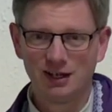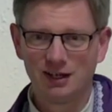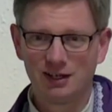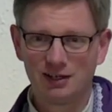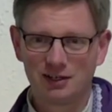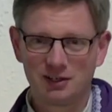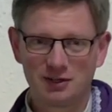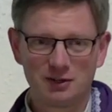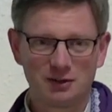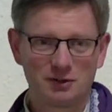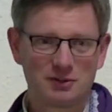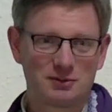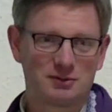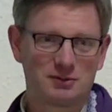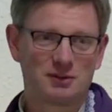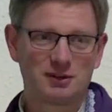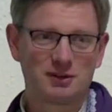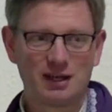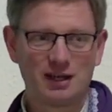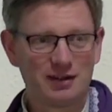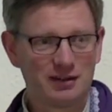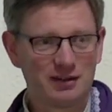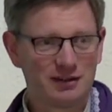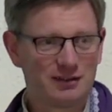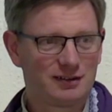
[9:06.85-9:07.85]
You know,
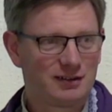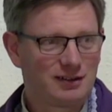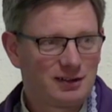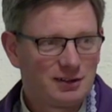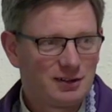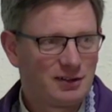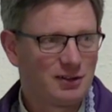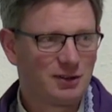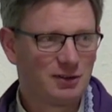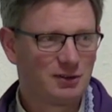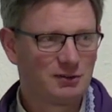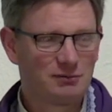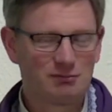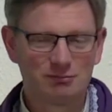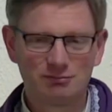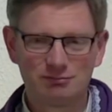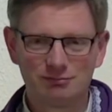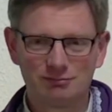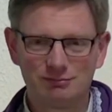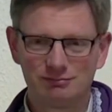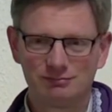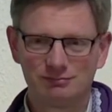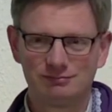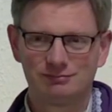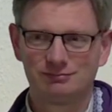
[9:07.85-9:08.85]
eh,
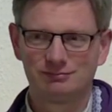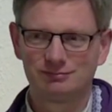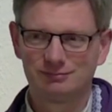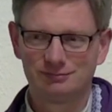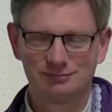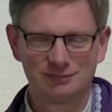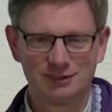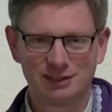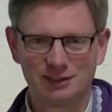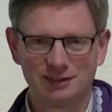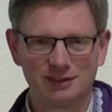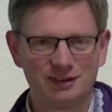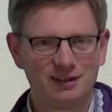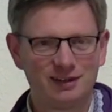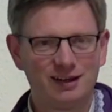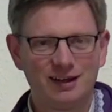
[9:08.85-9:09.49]
yeah.